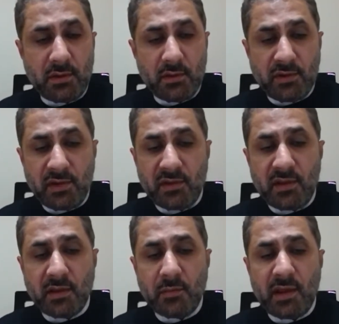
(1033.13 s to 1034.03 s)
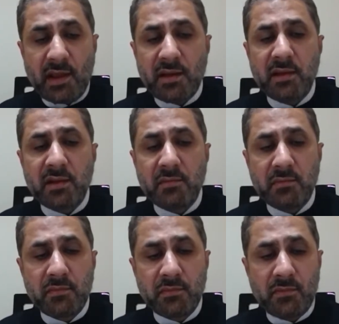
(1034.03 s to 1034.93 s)
or did they behead
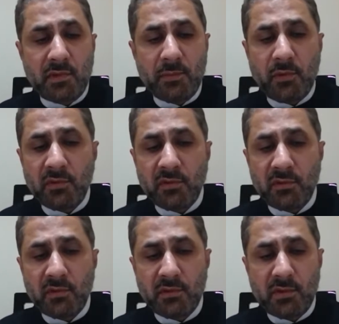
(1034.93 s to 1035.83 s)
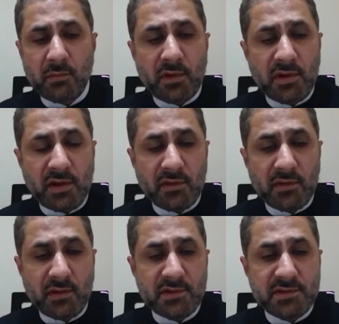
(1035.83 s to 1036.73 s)
him upon the burning
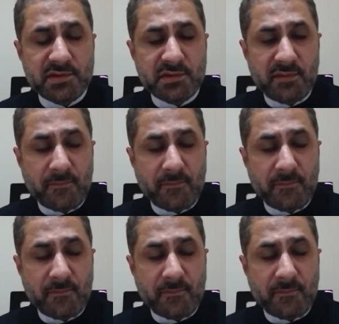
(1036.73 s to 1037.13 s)
thirst?